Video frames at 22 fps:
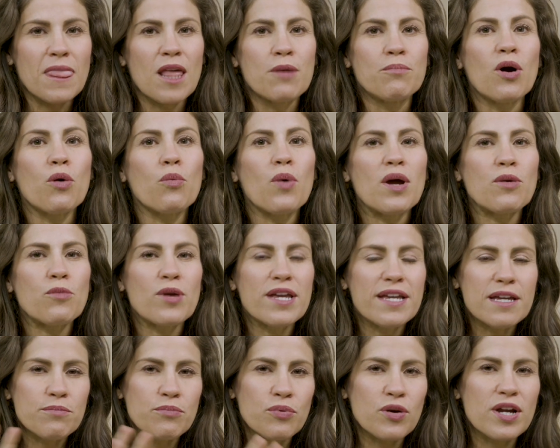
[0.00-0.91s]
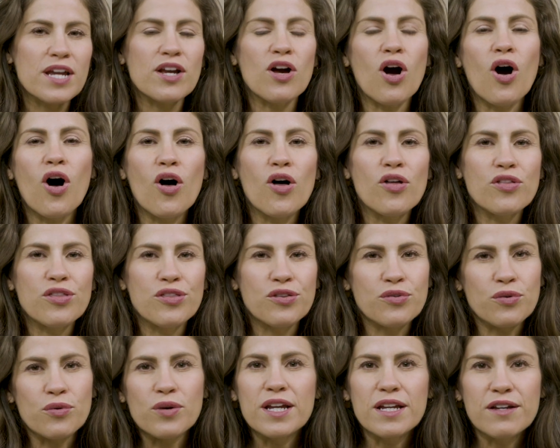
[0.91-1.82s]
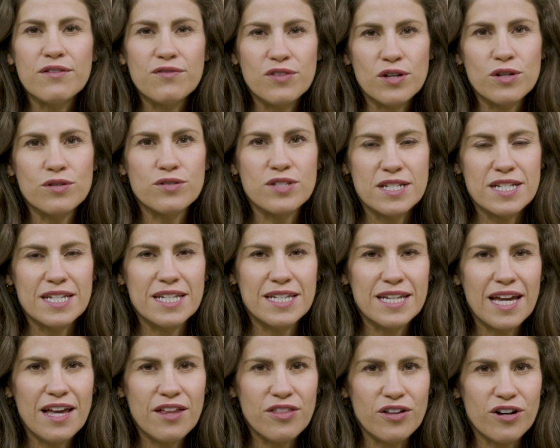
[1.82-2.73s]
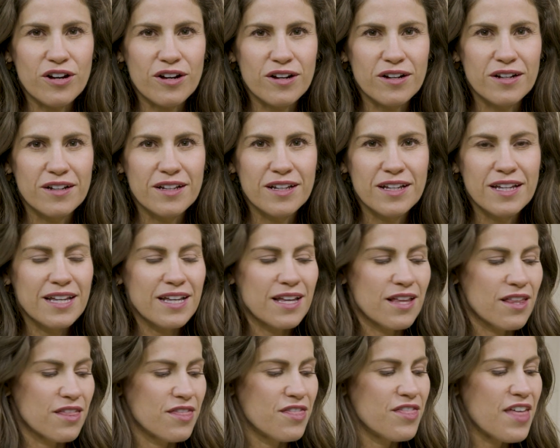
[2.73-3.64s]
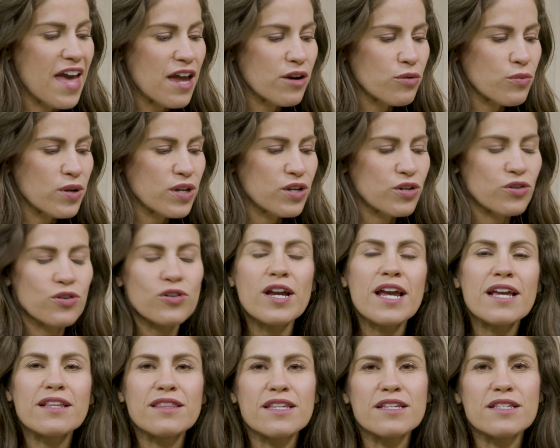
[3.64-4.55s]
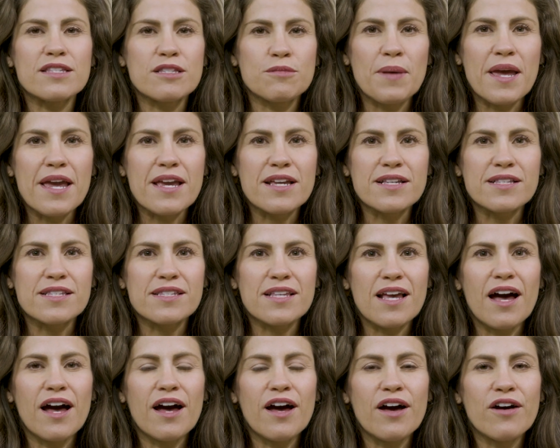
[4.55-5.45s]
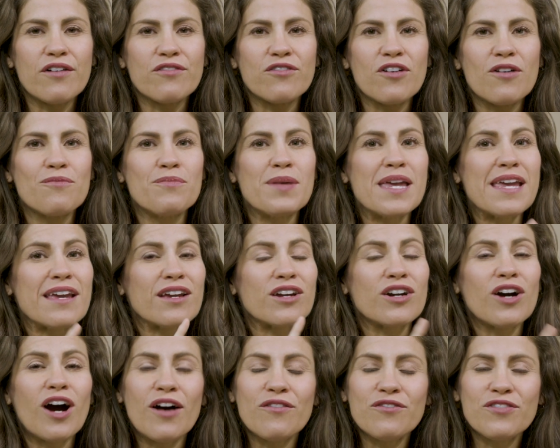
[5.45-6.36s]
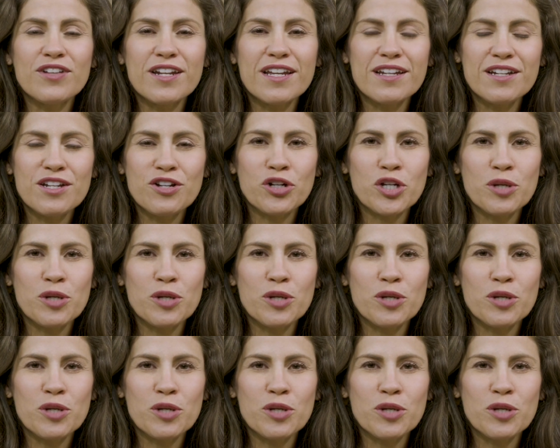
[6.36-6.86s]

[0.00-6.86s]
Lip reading: But when we can bring all three of those together, then we create this space of being confident in your